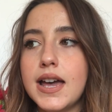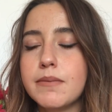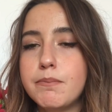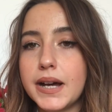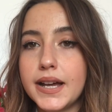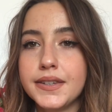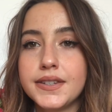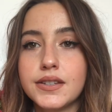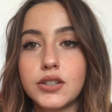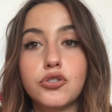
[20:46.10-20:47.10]

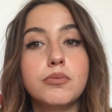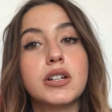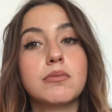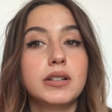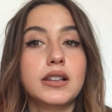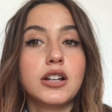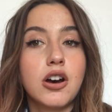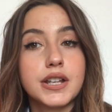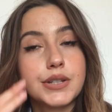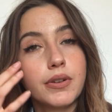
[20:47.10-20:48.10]
but to be completely
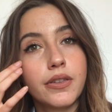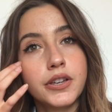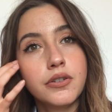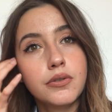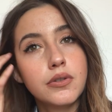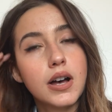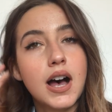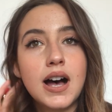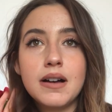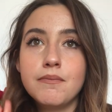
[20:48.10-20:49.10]
honest with you,
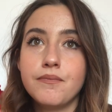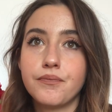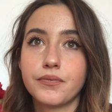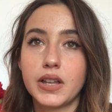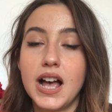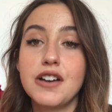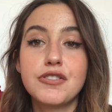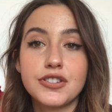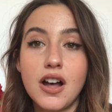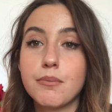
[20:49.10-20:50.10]
I
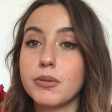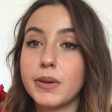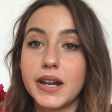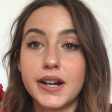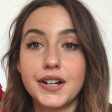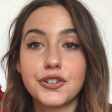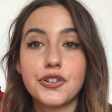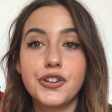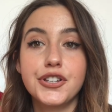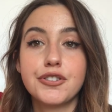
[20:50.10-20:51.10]
was not prepared
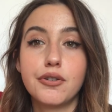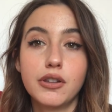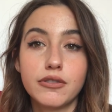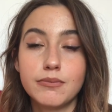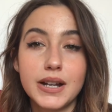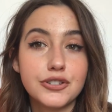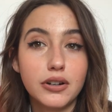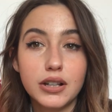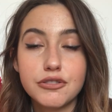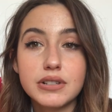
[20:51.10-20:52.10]
because all of my
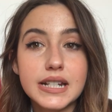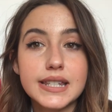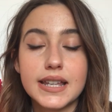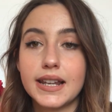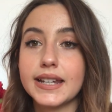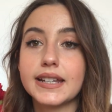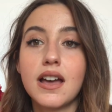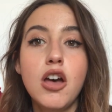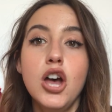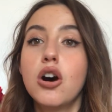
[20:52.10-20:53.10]
toiletries and like
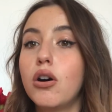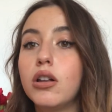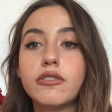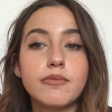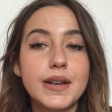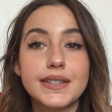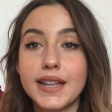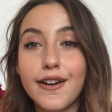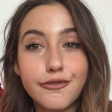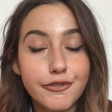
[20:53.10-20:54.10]
all of my
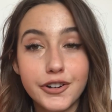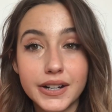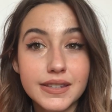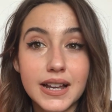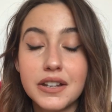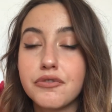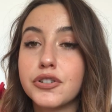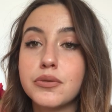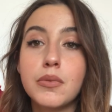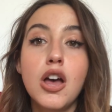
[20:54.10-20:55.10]
stuff were inside the
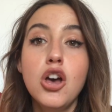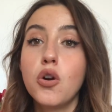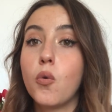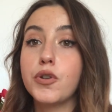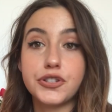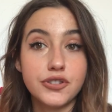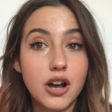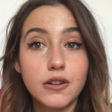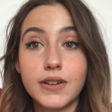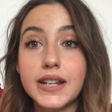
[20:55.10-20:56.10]
room was
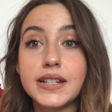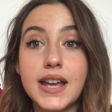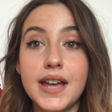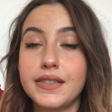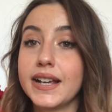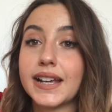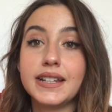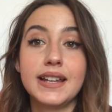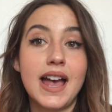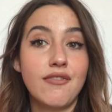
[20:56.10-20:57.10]
not ready yet. Like I
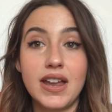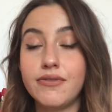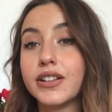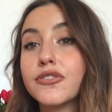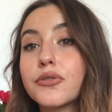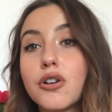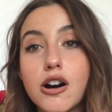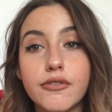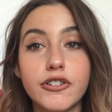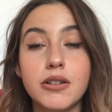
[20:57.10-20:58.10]
didn't have anything to
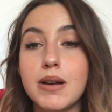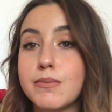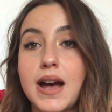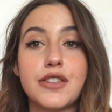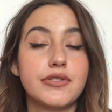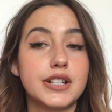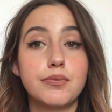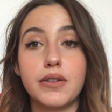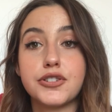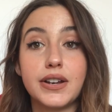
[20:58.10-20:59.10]
cover my mattress
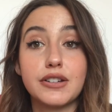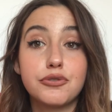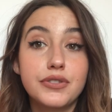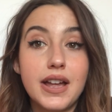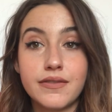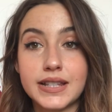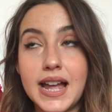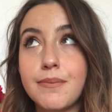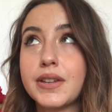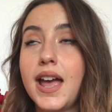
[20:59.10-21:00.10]
with, so I couldn't have
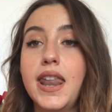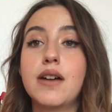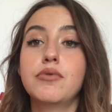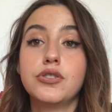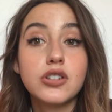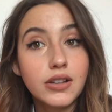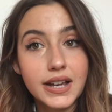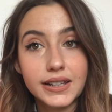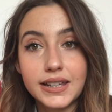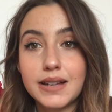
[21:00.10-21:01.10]
slept, and I was so
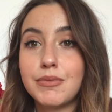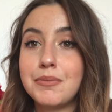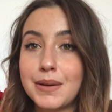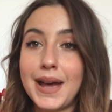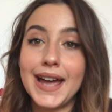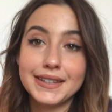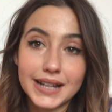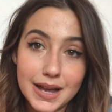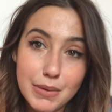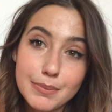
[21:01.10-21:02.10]
lucky that my mom had
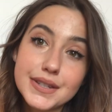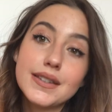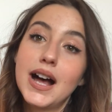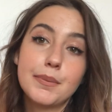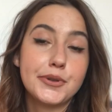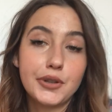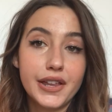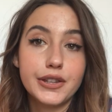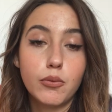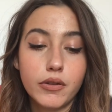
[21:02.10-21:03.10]
come up to
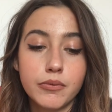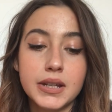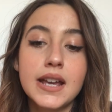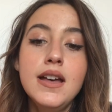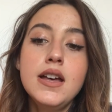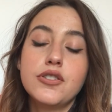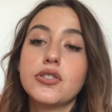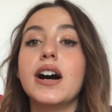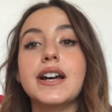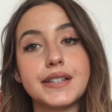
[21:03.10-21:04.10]
London with me,
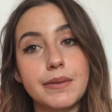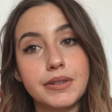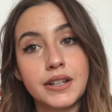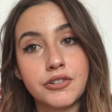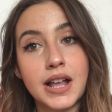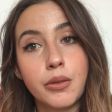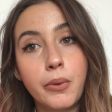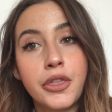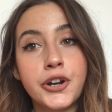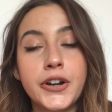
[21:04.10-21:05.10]
so slept in the hotel
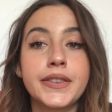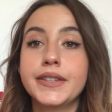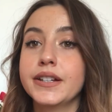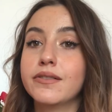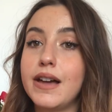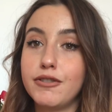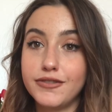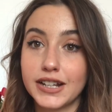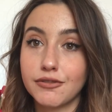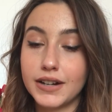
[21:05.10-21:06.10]
with her until
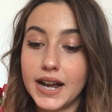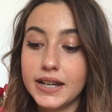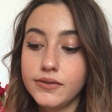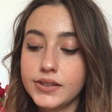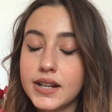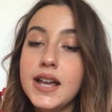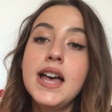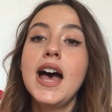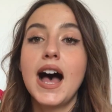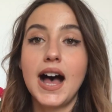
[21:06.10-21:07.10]
everything arrived.
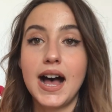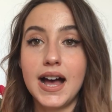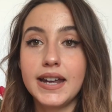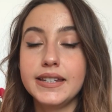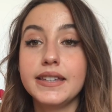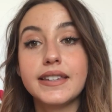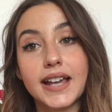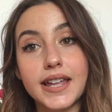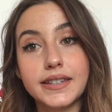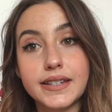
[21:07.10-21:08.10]
I did
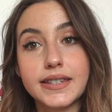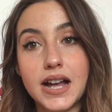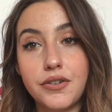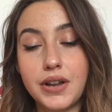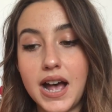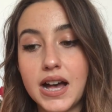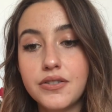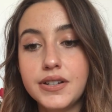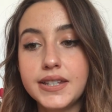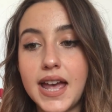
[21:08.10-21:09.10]
get this
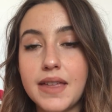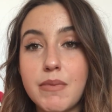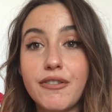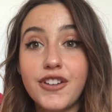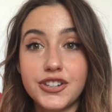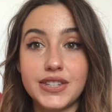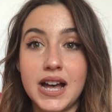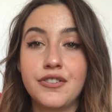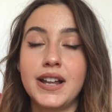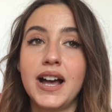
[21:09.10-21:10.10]
townhouse, and my first
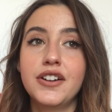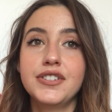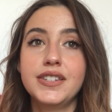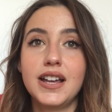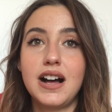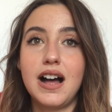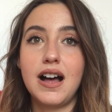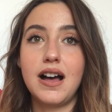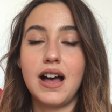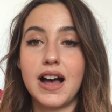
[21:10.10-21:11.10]
townhouse,
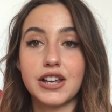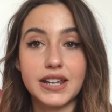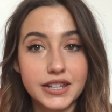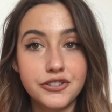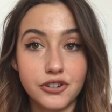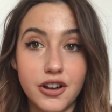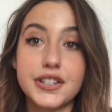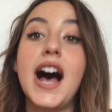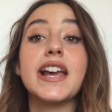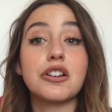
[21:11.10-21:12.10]
I kid you not,
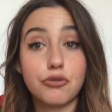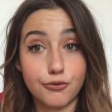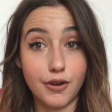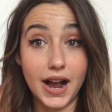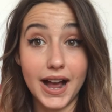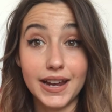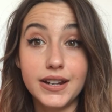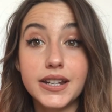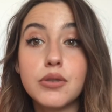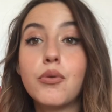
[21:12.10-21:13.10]
I
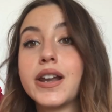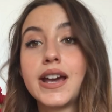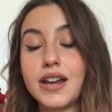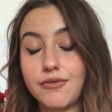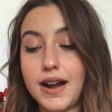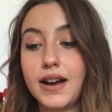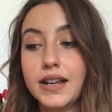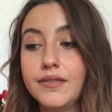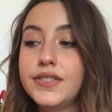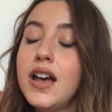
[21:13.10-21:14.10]
cried when I
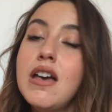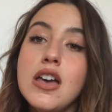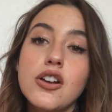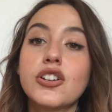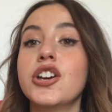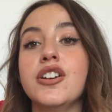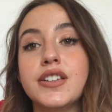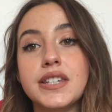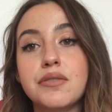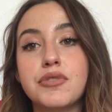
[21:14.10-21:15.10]
arrived,
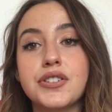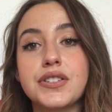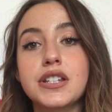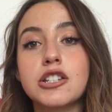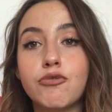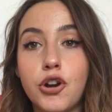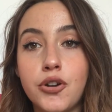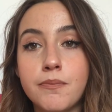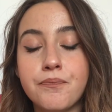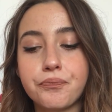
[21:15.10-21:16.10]
because it was this
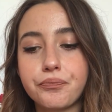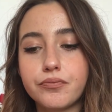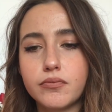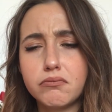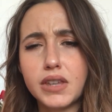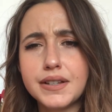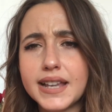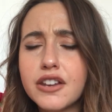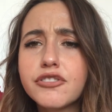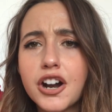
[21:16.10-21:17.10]
room
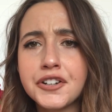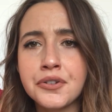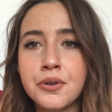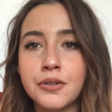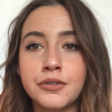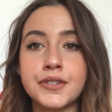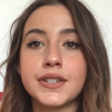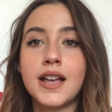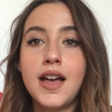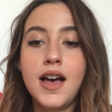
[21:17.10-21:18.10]
inside of garden halls,